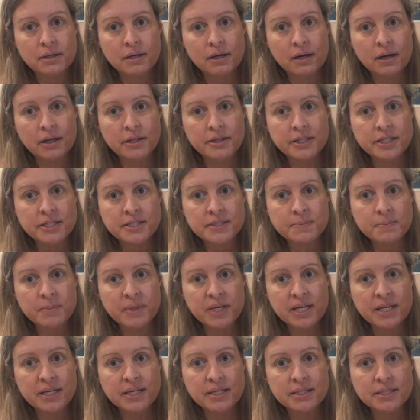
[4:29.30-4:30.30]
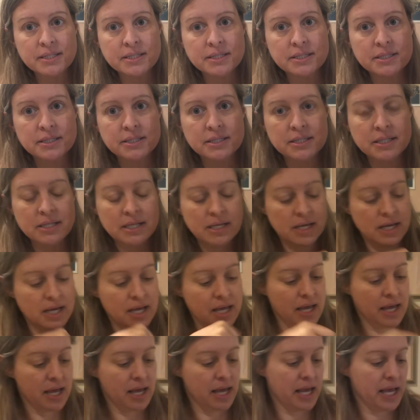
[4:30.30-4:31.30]
on this piece,
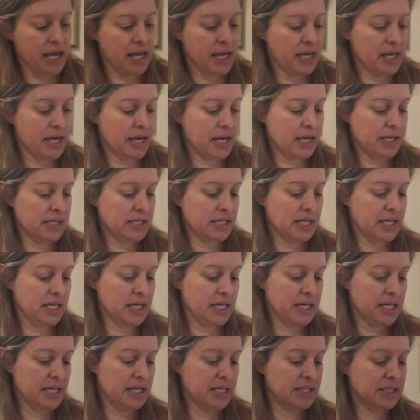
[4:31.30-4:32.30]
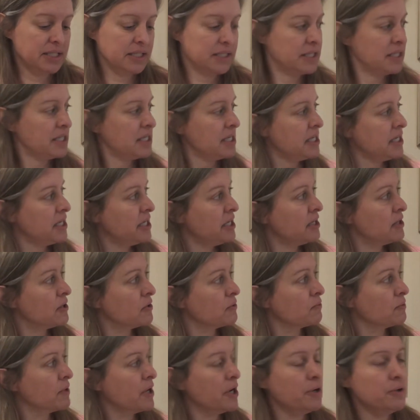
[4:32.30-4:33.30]
and it is the
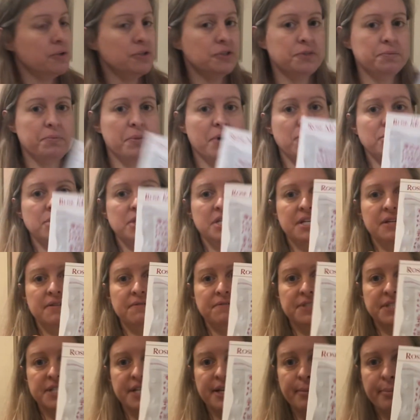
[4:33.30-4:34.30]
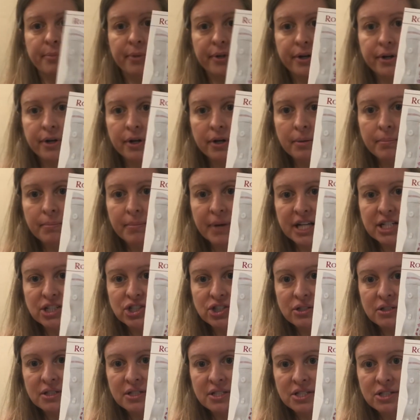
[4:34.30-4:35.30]
Rose Motif Sampler by
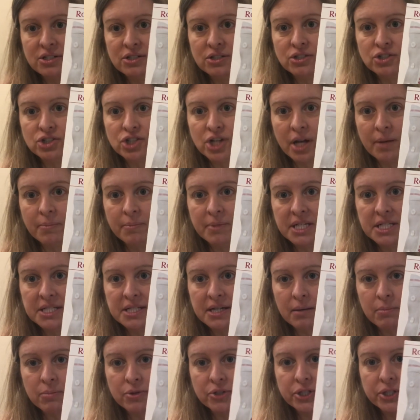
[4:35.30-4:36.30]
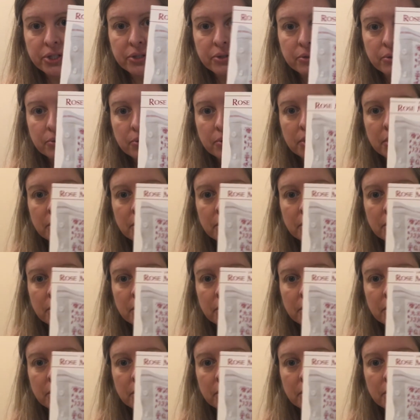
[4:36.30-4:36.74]
JBW.